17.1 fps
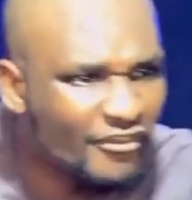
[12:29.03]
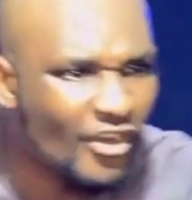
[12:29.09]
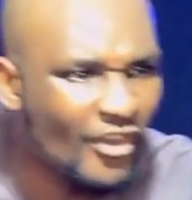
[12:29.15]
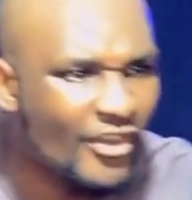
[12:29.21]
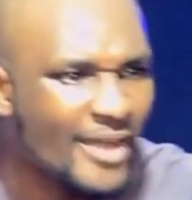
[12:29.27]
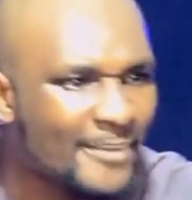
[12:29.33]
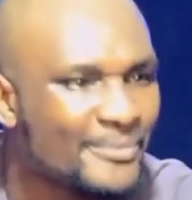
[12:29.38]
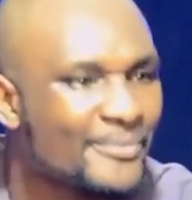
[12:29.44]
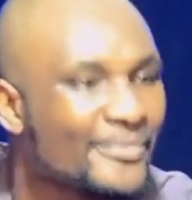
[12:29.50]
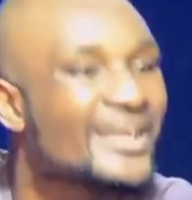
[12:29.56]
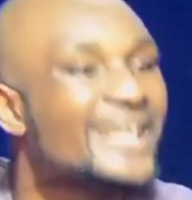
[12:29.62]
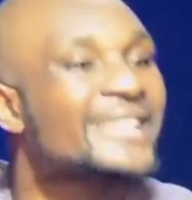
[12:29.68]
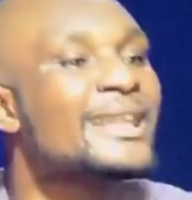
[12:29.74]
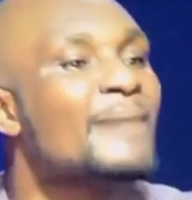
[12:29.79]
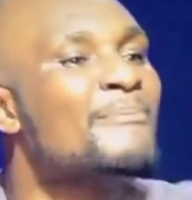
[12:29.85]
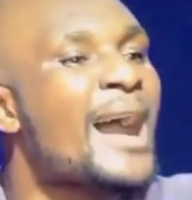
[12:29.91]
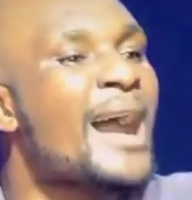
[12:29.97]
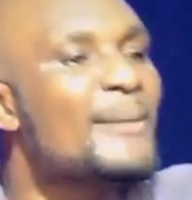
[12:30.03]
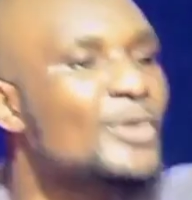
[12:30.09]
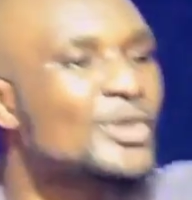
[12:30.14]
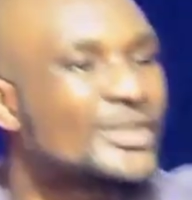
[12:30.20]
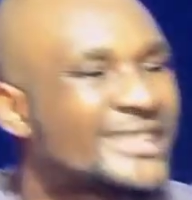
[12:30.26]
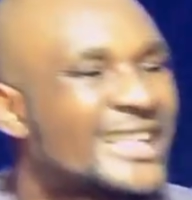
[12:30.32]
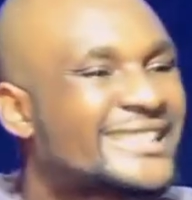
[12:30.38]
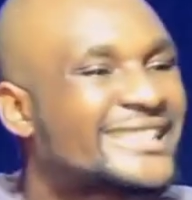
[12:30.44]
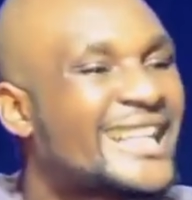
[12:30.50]
pray for them. The
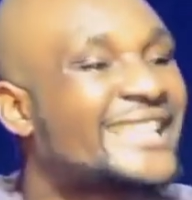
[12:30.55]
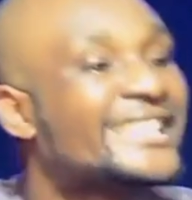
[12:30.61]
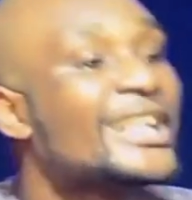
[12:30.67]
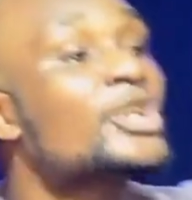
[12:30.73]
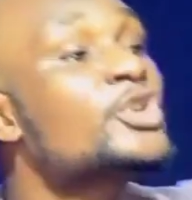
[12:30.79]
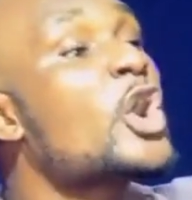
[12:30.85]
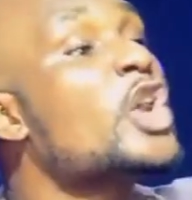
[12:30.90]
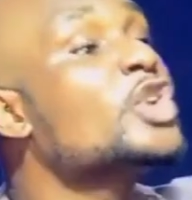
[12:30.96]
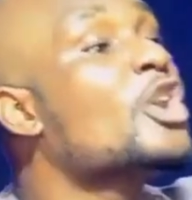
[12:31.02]
Bible says that the